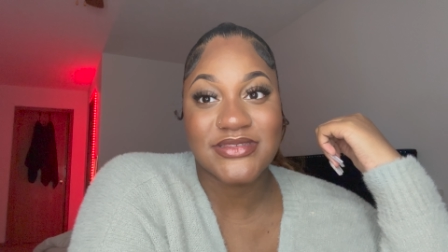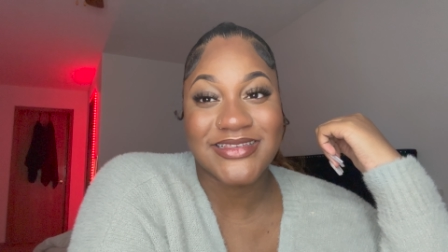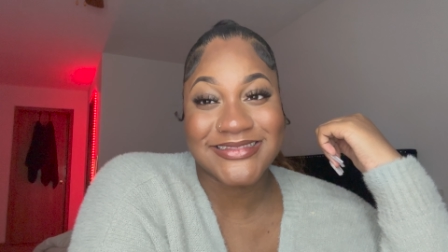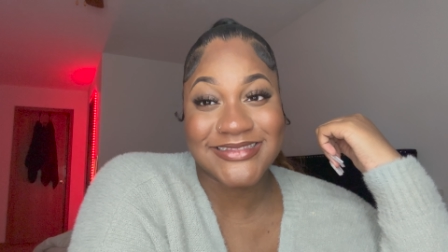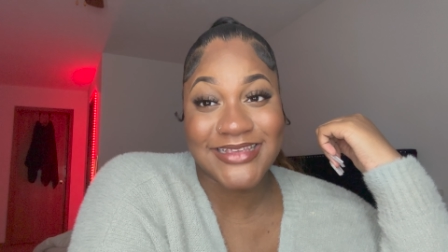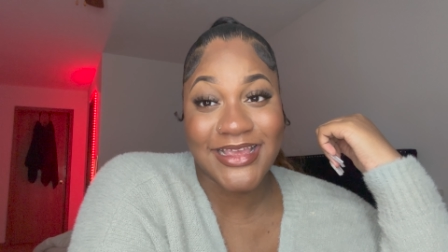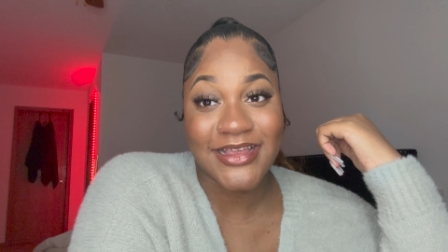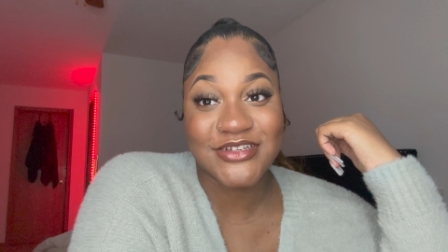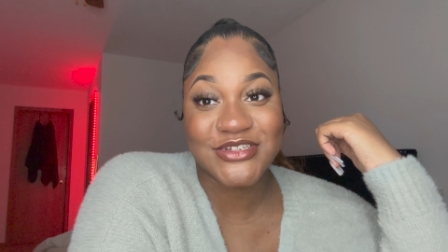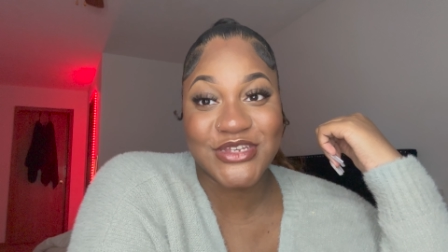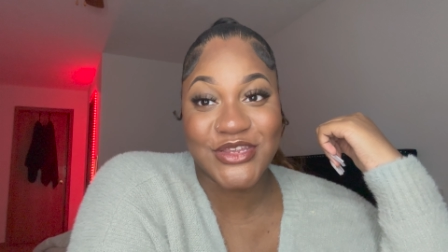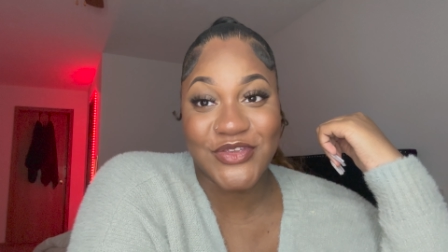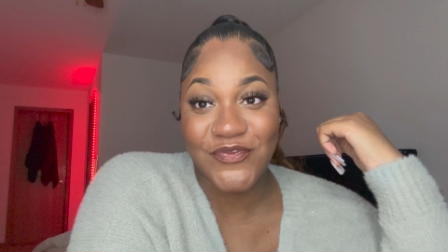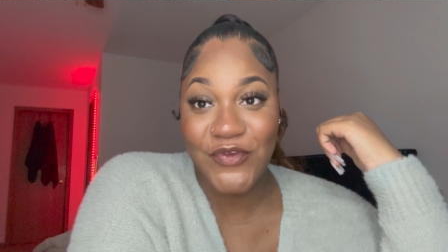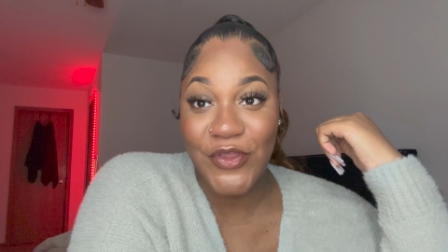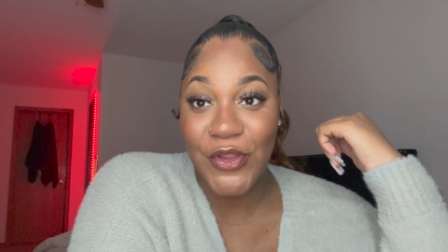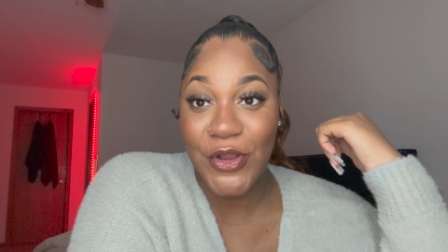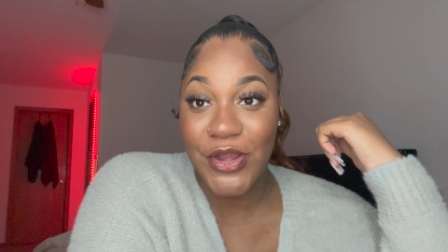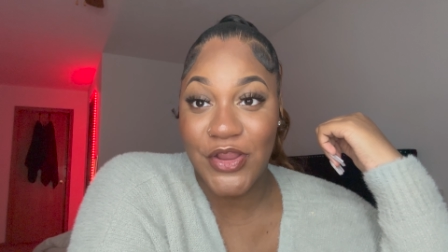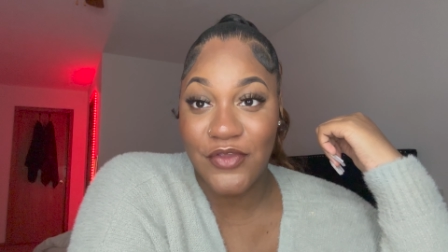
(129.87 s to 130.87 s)
it's actually
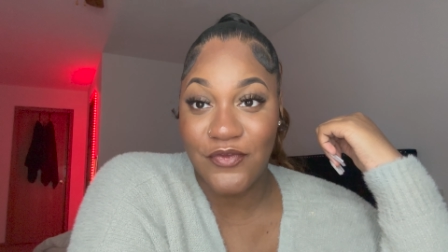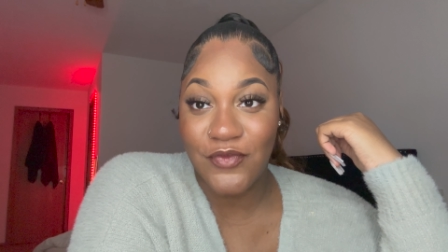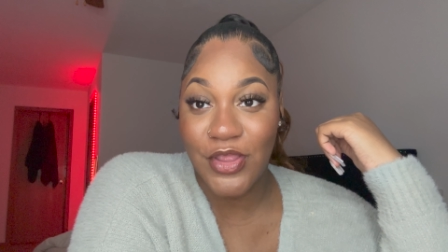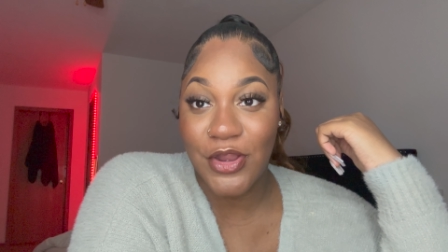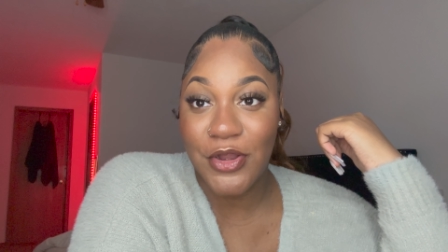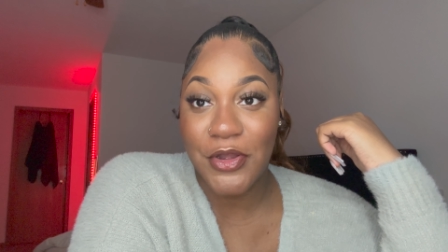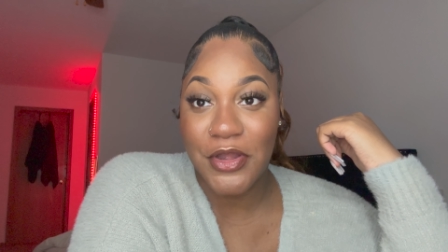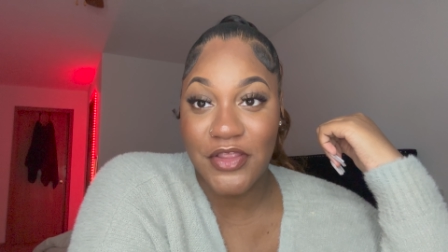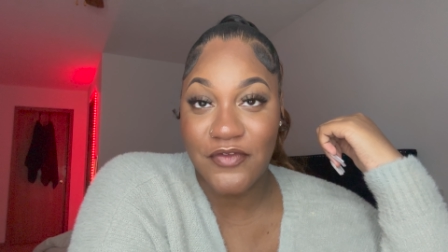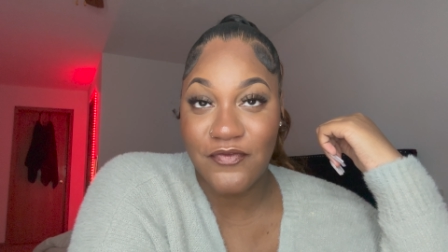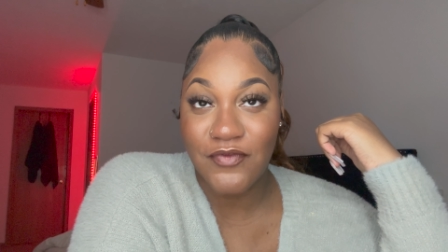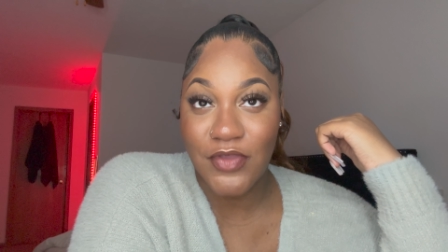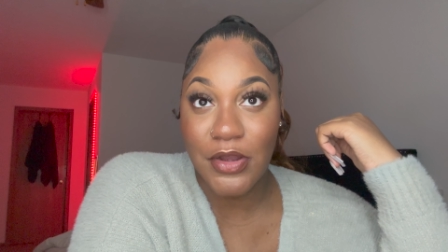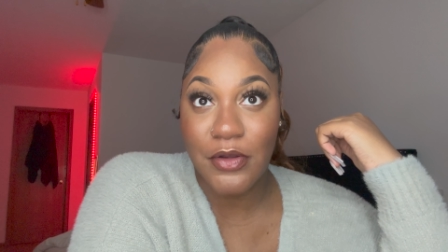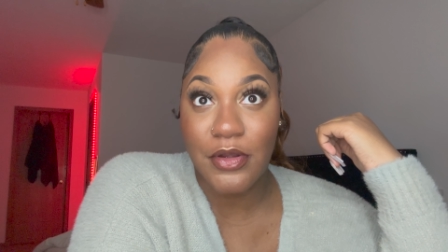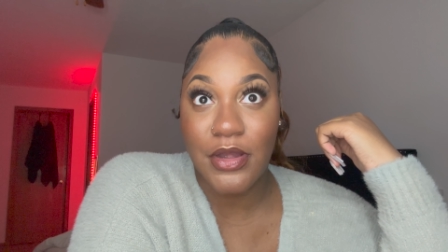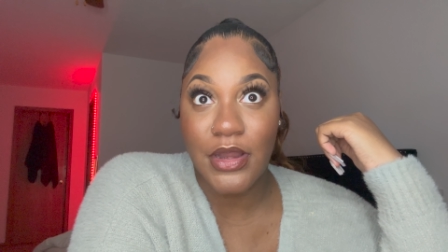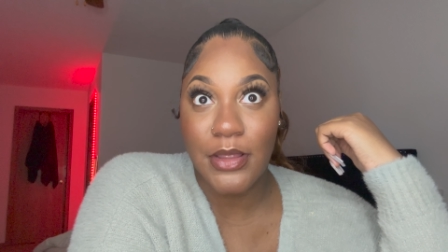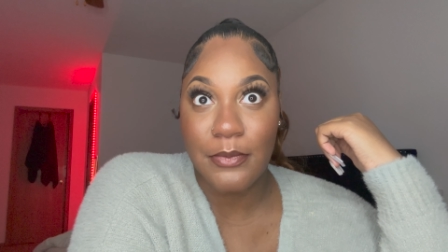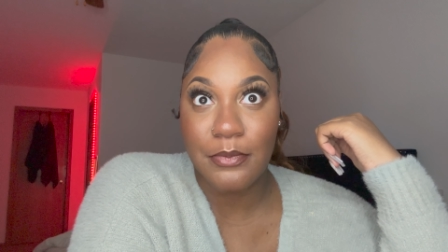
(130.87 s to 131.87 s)
very very
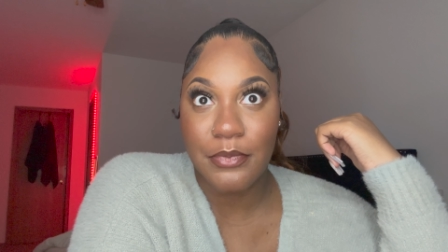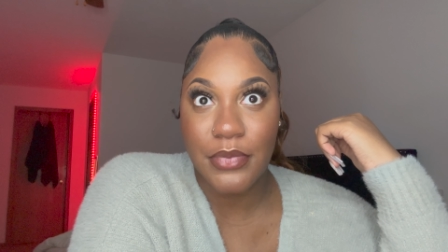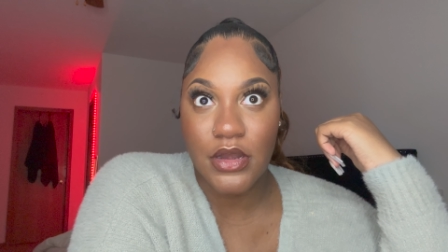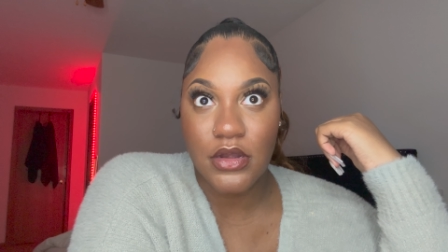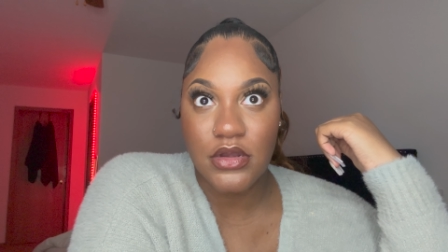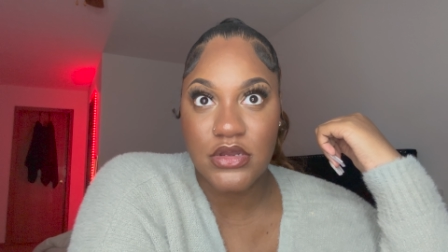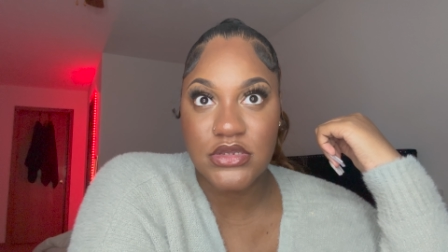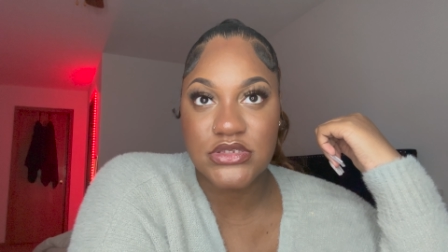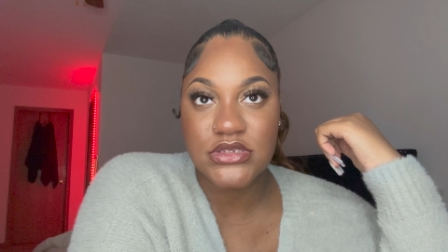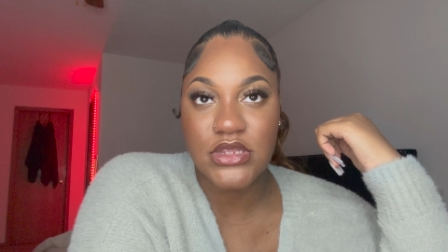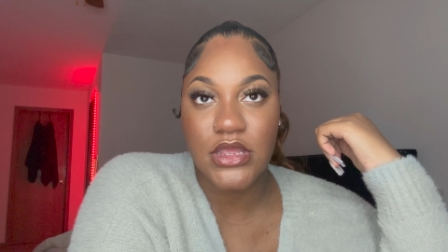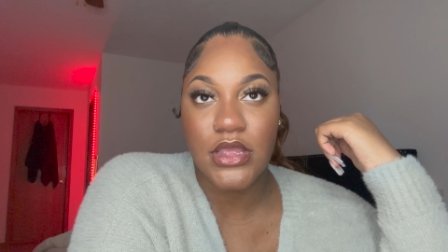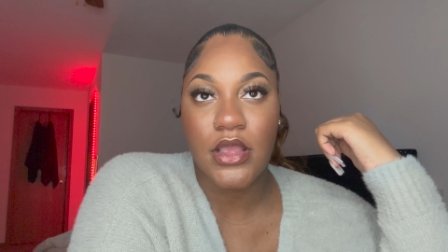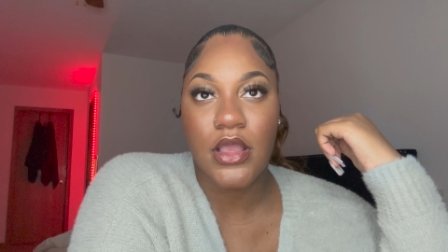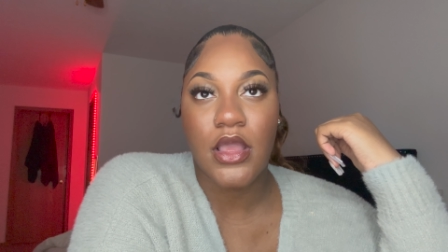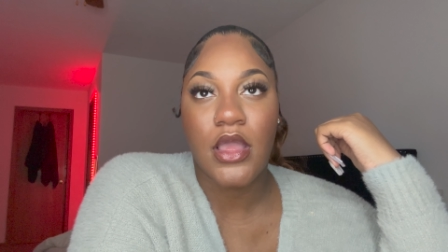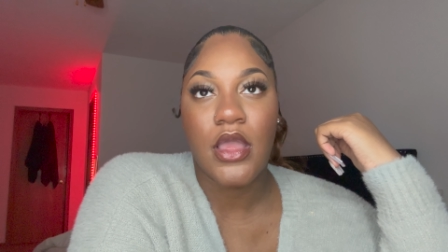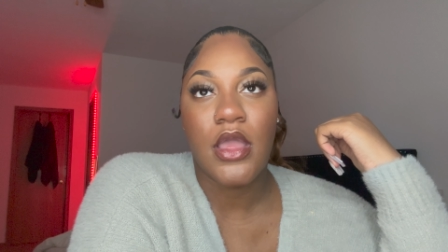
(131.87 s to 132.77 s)
very embarrassing